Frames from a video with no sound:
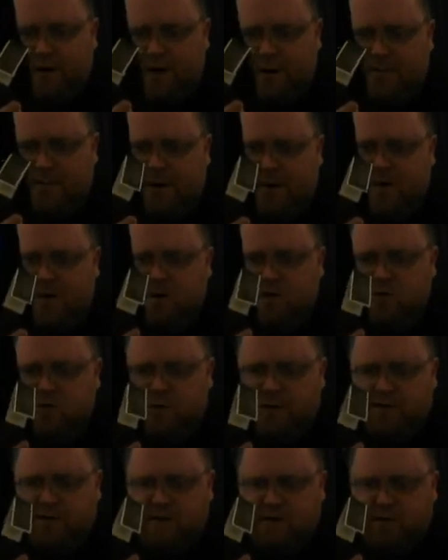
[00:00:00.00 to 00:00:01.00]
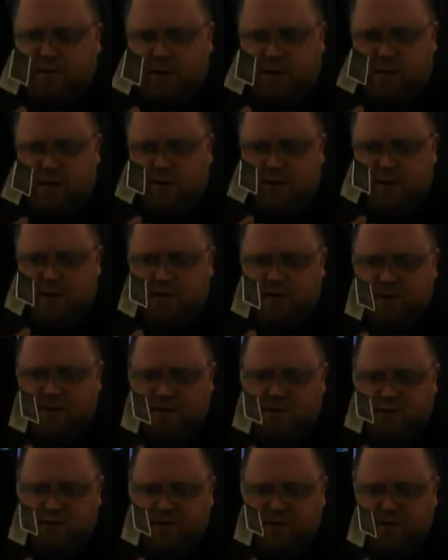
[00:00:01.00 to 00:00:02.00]
Dubh 21
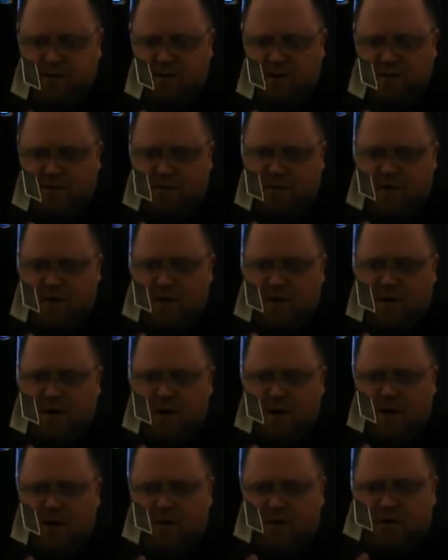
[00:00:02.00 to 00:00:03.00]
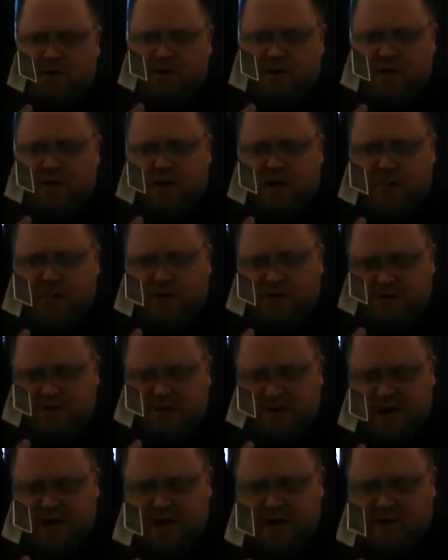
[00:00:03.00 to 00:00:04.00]
Special Reserve, which
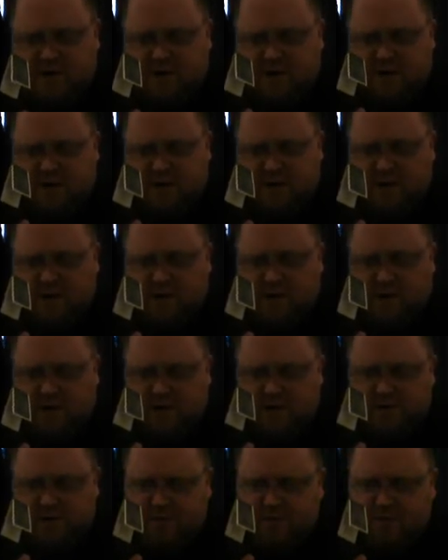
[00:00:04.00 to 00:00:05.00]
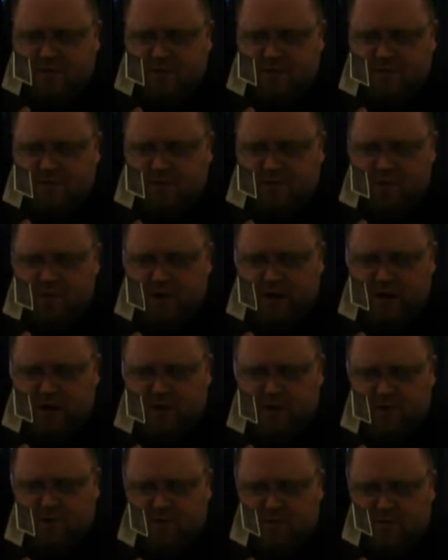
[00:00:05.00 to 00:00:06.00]
is aged in oak casks, formerly
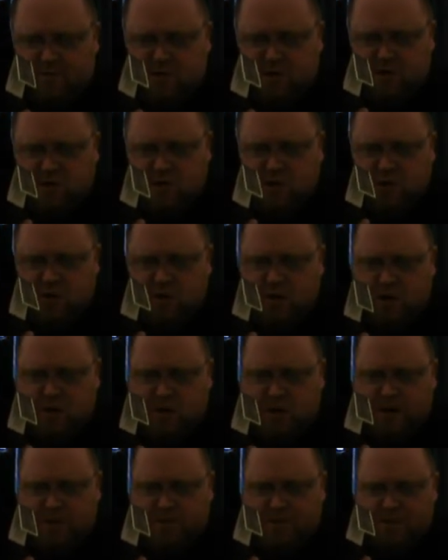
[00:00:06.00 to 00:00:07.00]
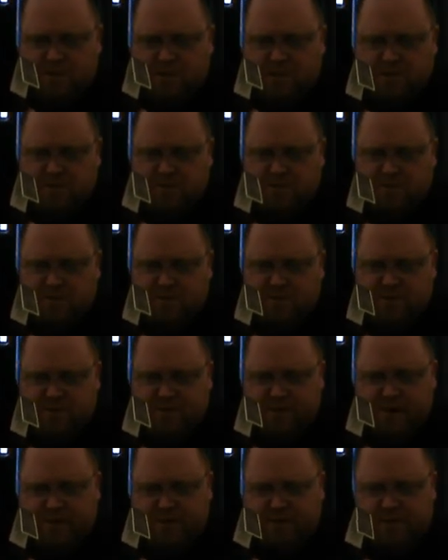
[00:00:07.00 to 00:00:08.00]
used to mature Highland Park's beautifully
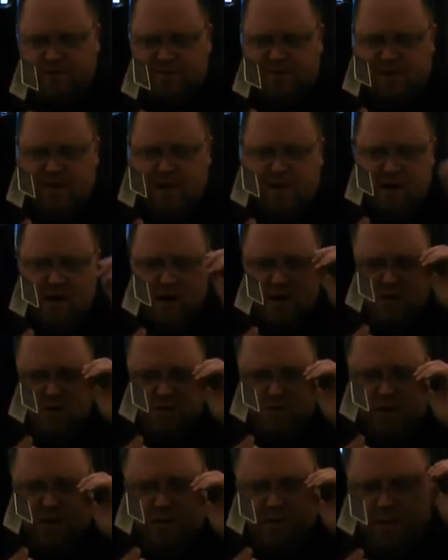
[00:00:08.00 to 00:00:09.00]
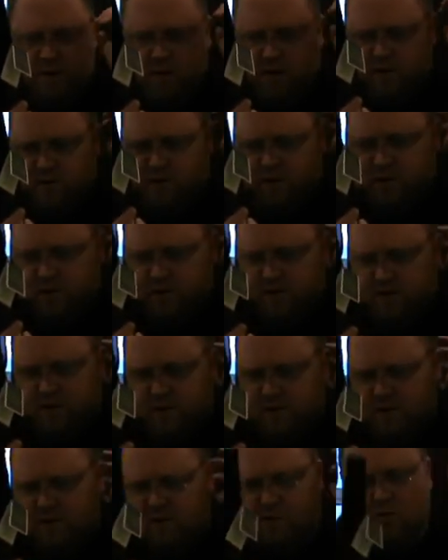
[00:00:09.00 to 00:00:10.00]
balanced 21-year-old
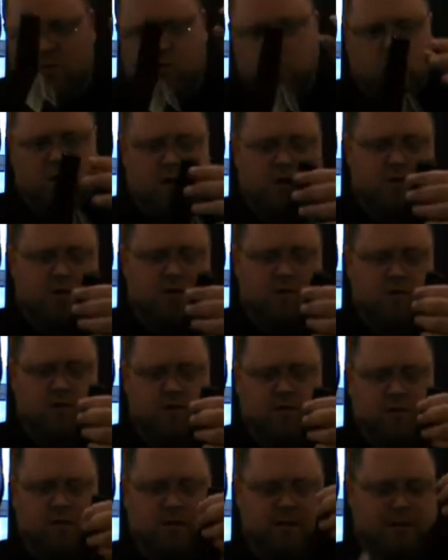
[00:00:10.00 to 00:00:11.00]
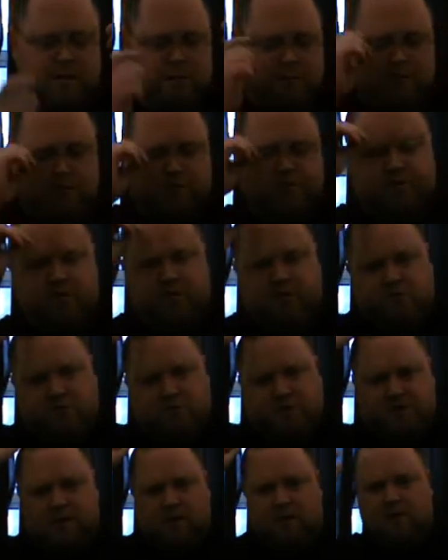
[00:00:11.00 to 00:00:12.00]
single malt Scotch
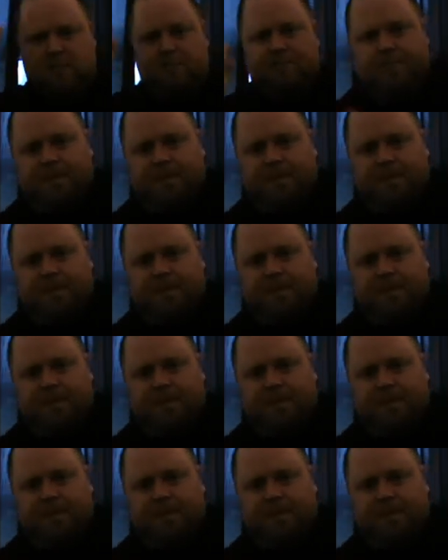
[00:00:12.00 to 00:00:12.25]
whiskey.